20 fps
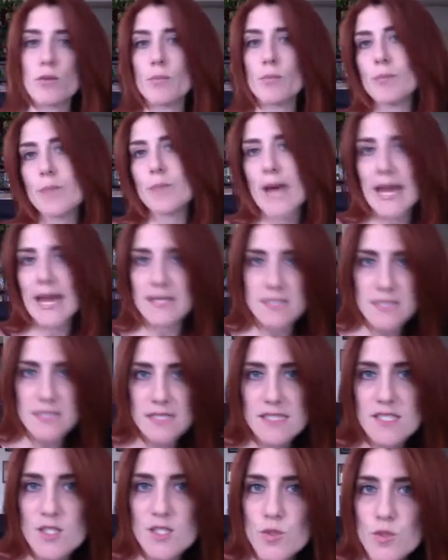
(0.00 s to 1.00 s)
past
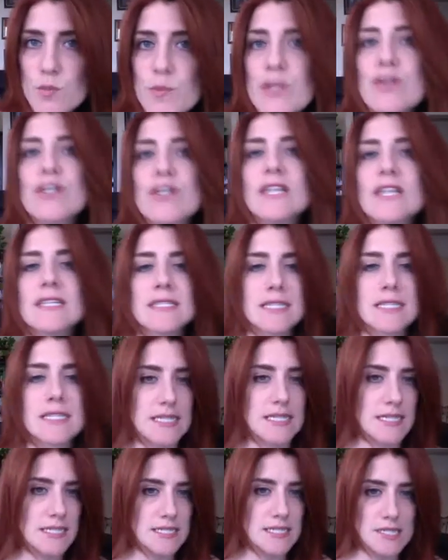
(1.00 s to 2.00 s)

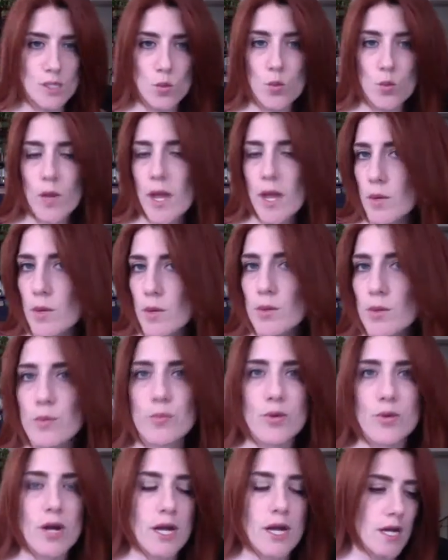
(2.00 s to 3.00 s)
experiences, the way we were
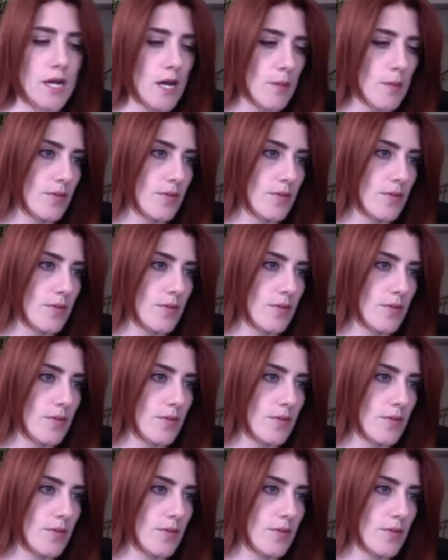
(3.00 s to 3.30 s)
brought up,